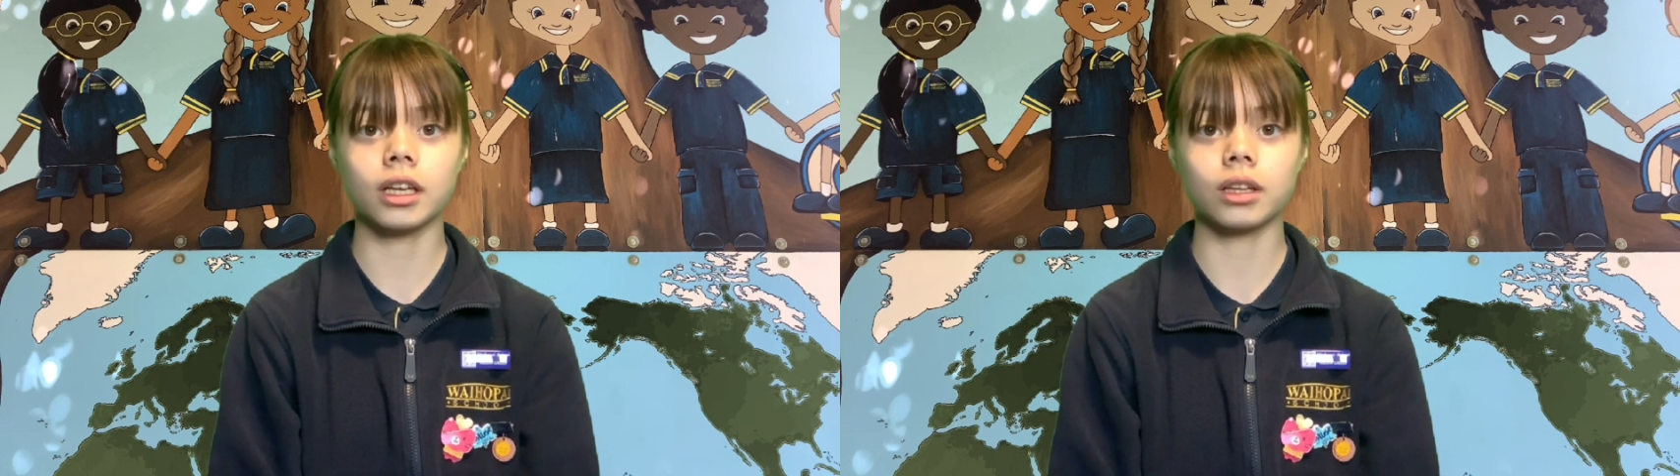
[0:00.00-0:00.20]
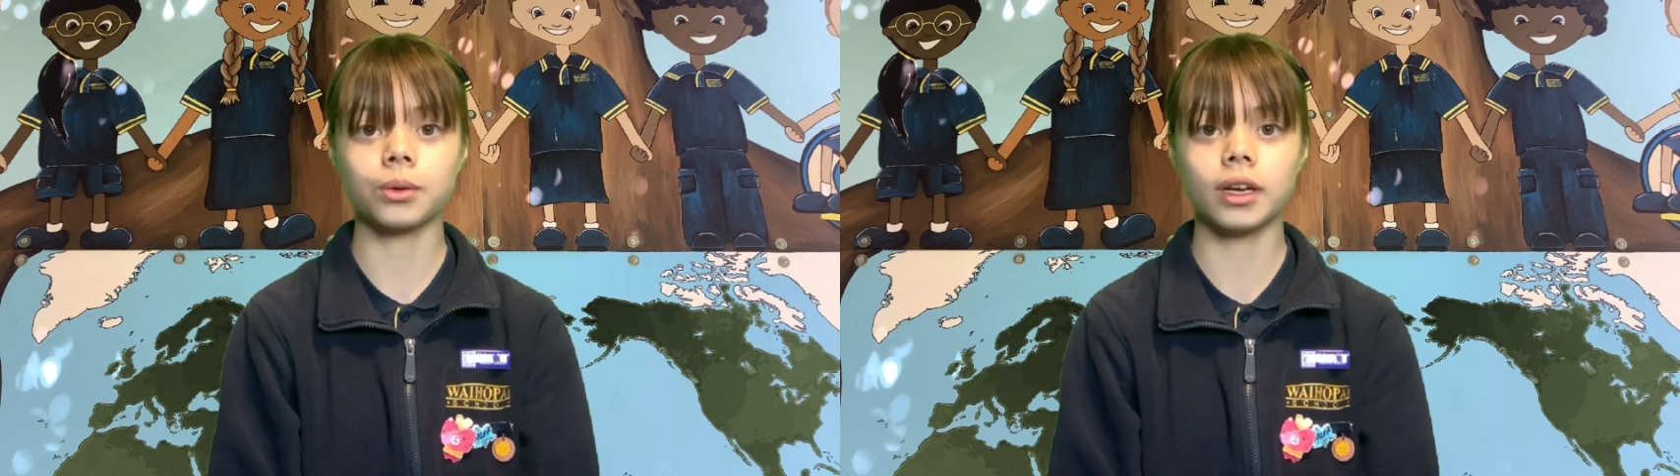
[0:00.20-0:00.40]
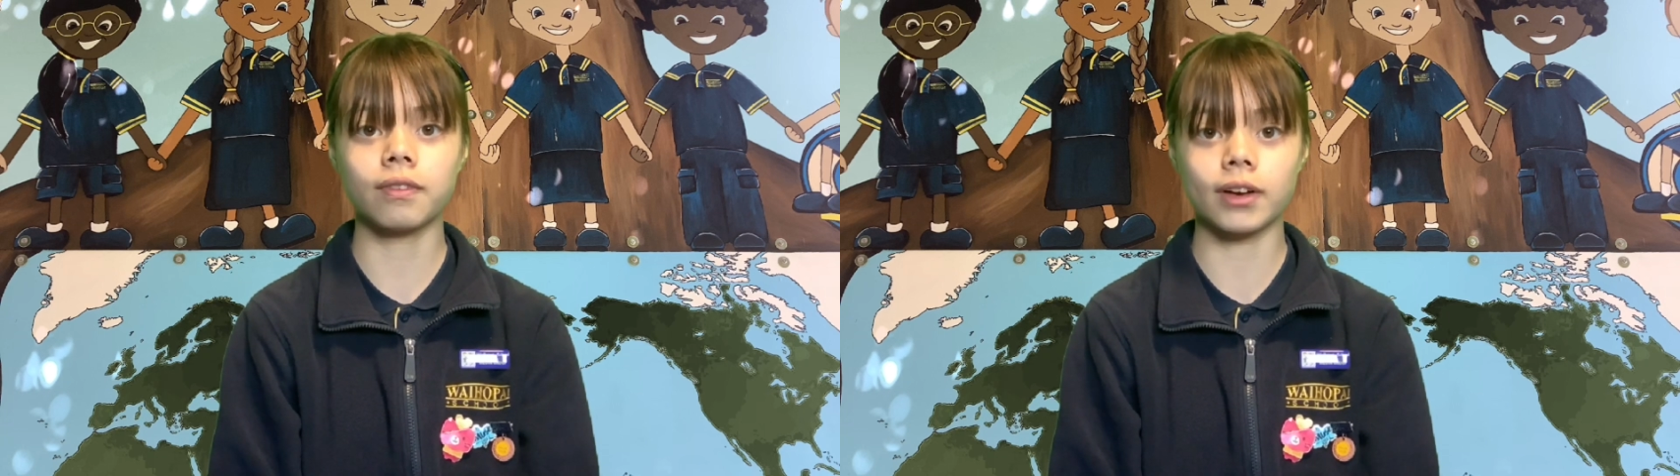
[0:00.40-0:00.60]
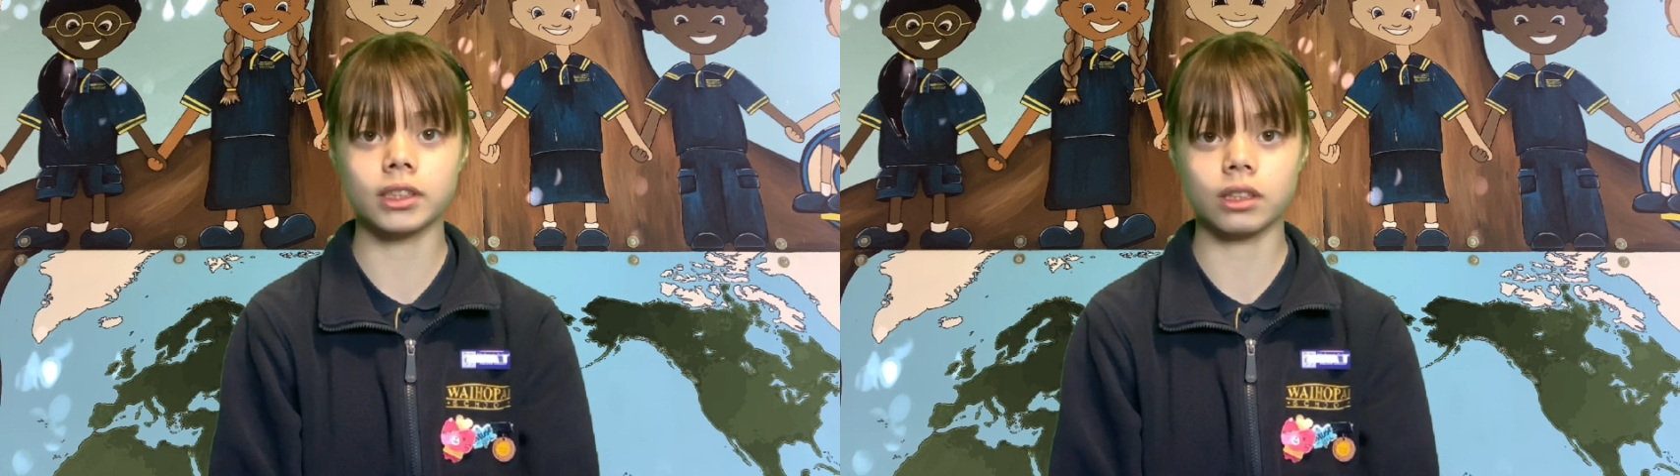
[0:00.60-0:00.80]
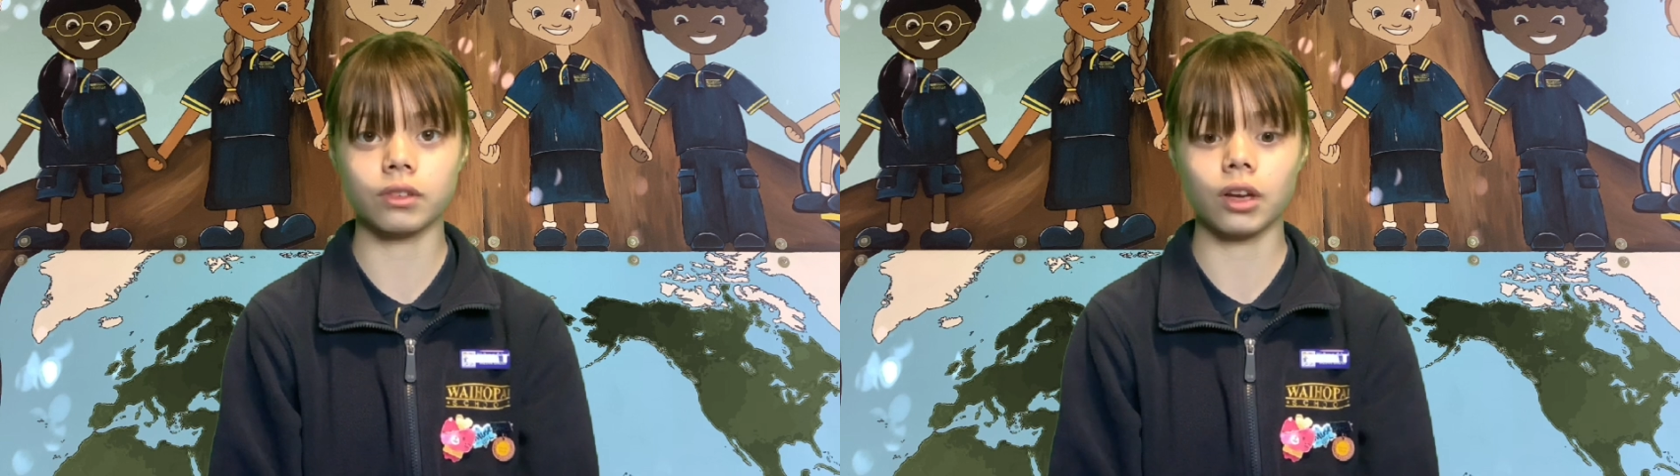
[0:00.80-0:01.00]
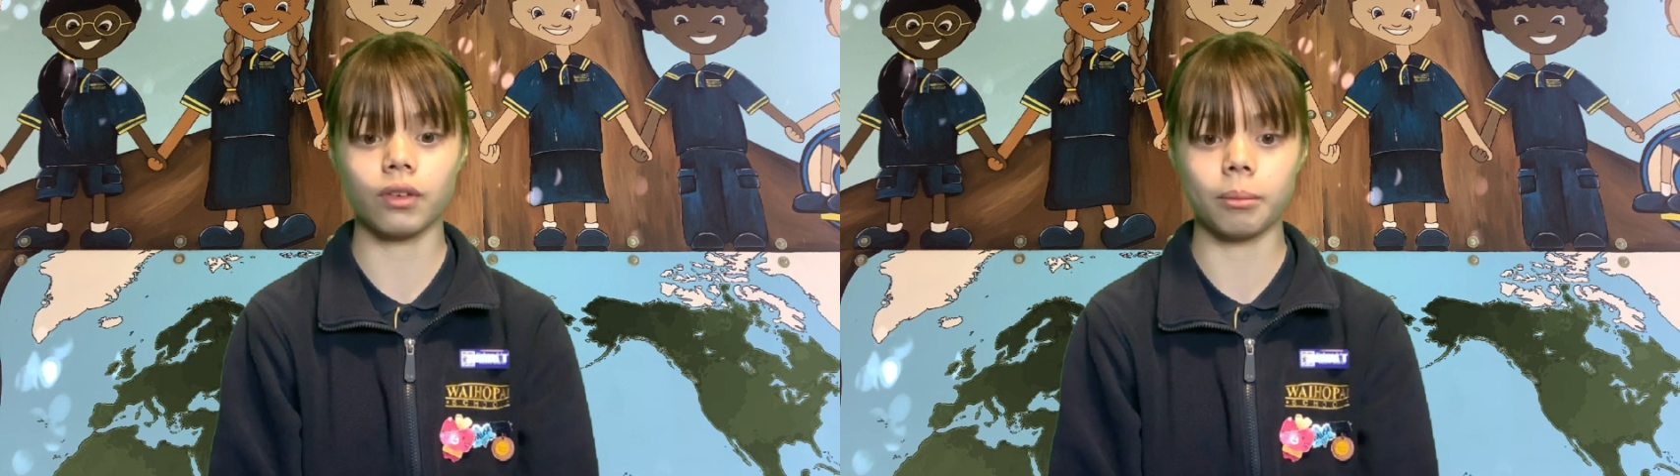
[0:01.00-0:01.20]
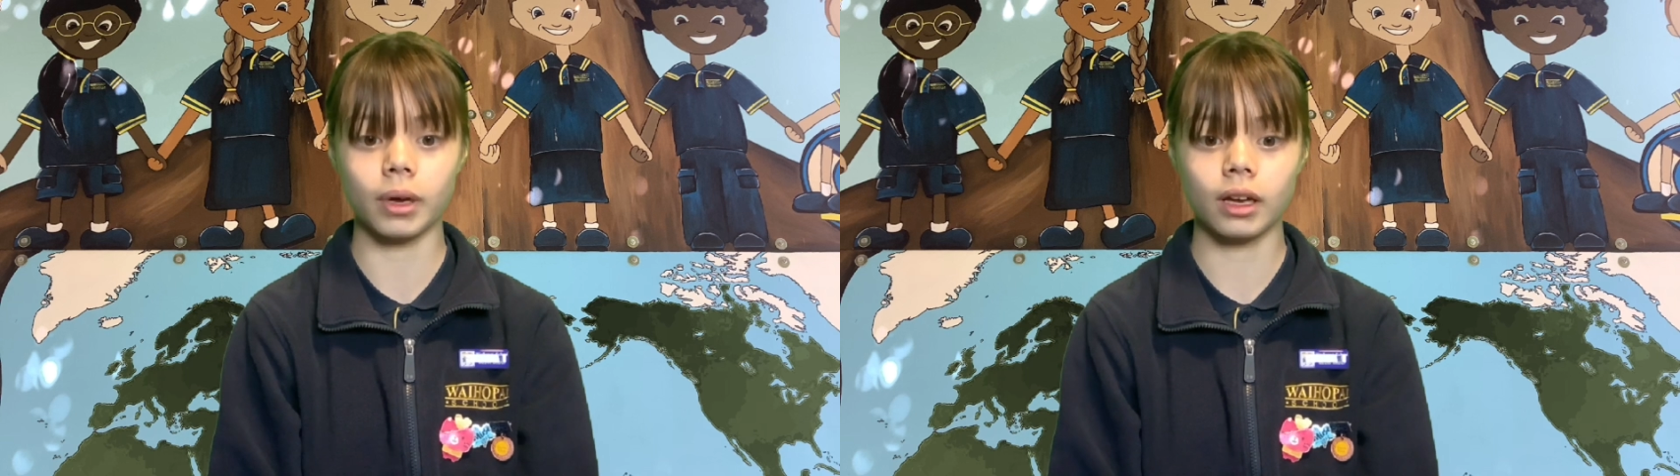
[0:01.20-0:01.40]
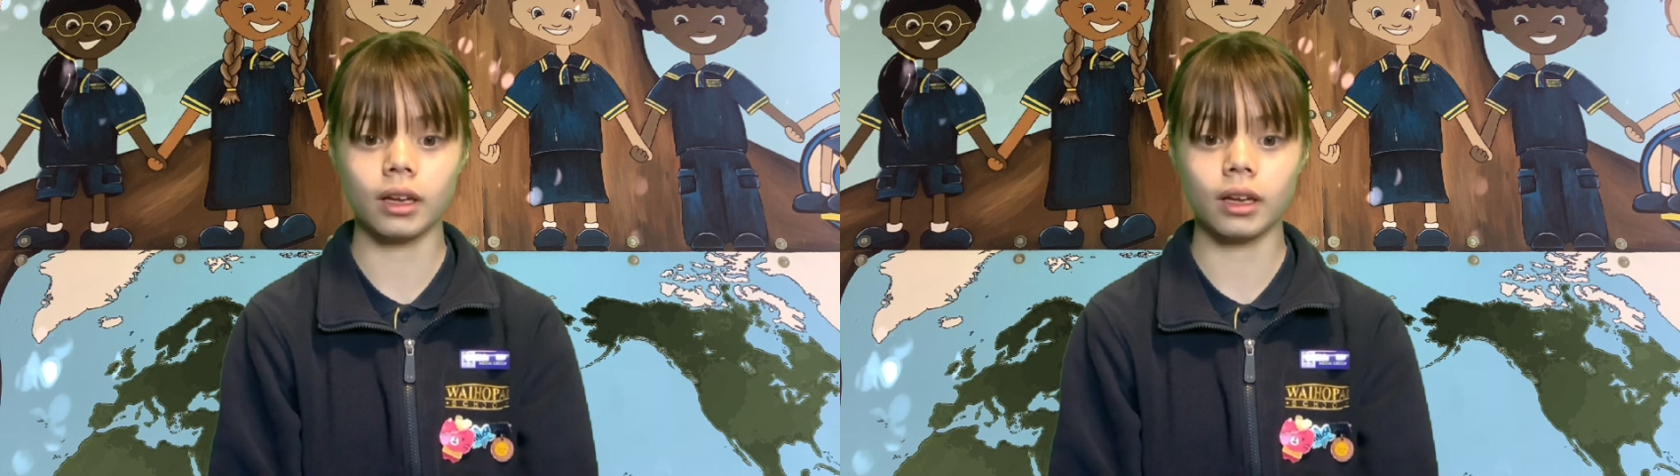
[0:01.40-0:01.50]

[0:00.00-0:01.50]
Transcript: the 21st of November.